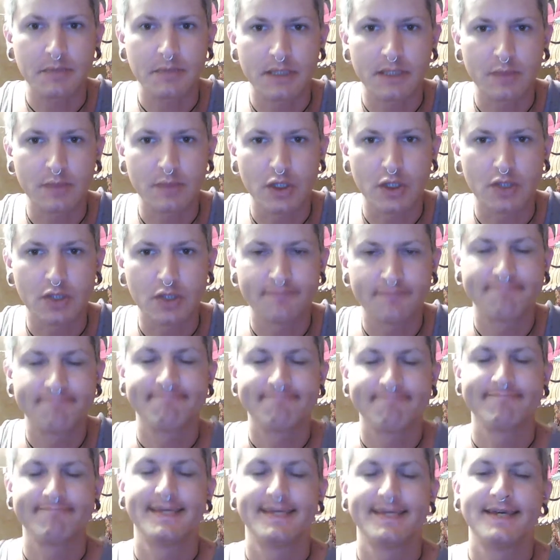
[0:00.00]
people.
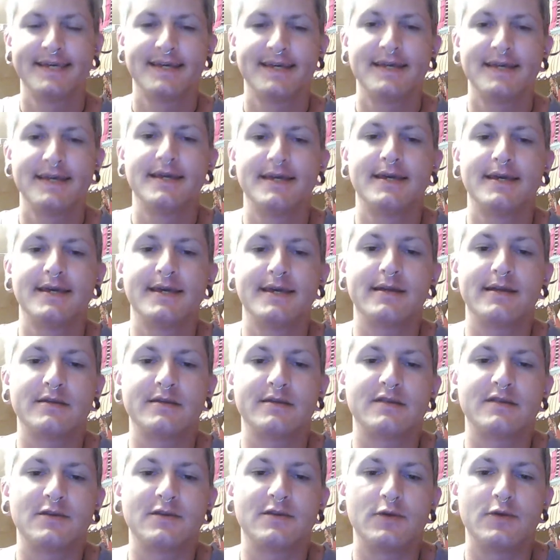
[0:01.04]
And I'll
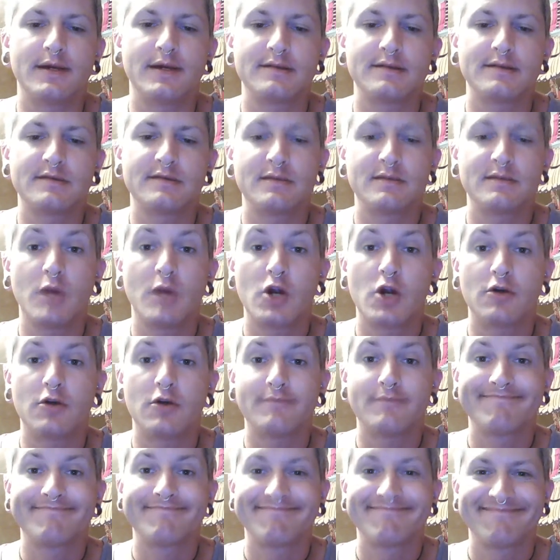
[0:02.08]
see you guys
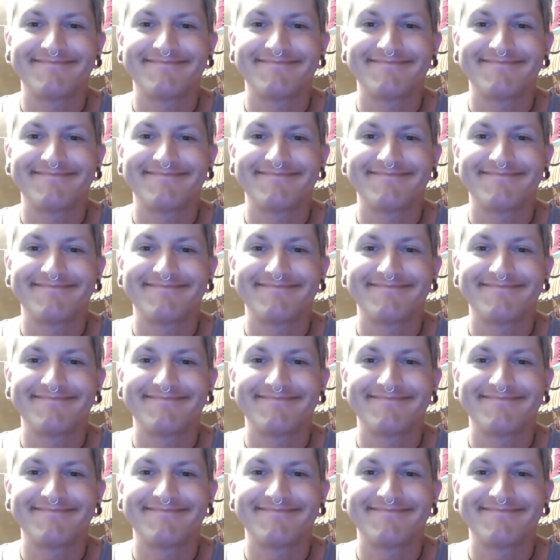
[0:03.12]
tomorrow.